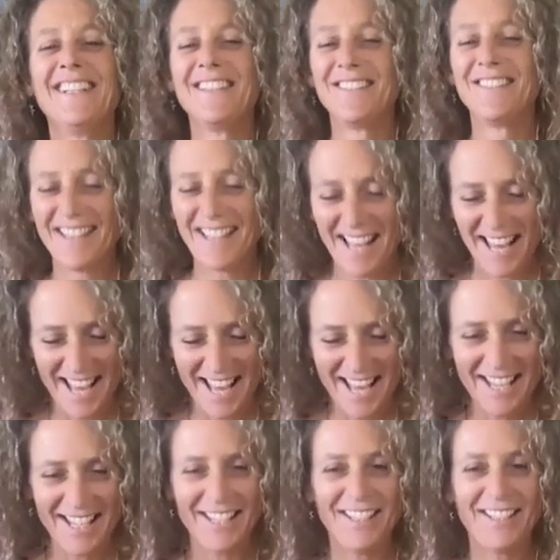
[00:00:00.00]

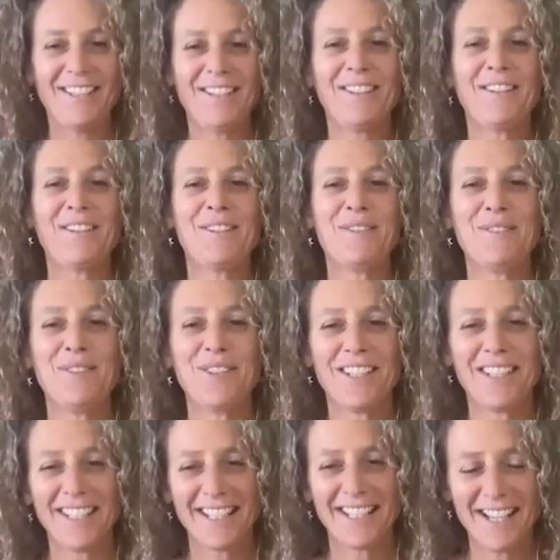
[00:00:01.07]
Thank you.
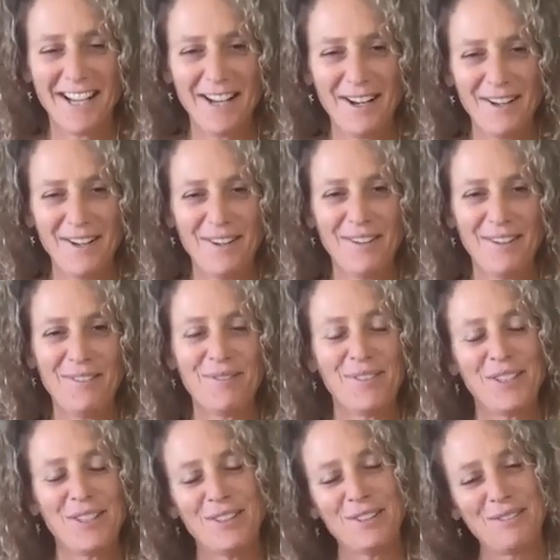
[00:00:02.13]
More to come.
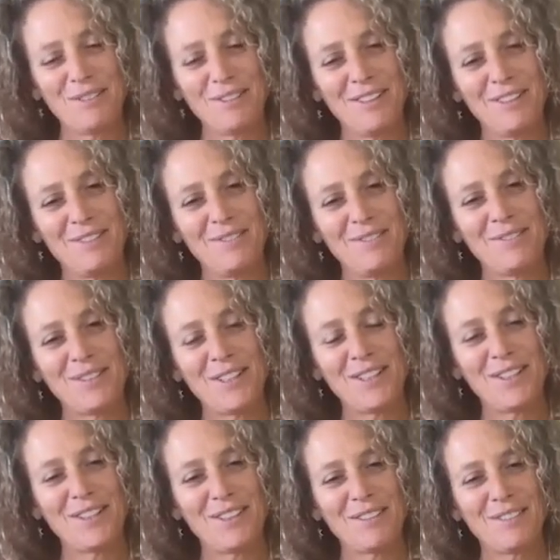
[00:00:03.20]
Beautiful.
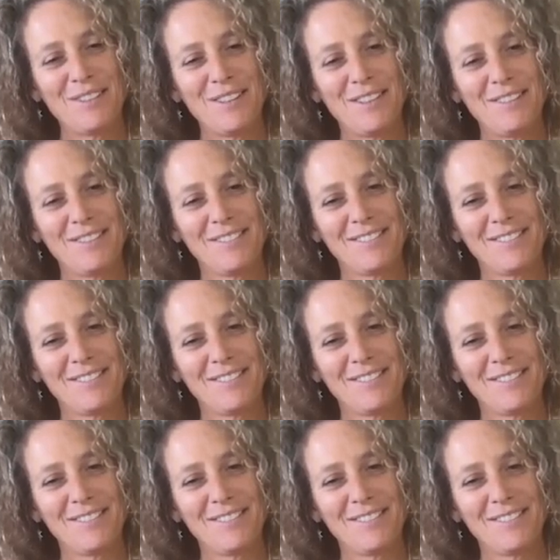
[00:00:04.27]
Beautiful.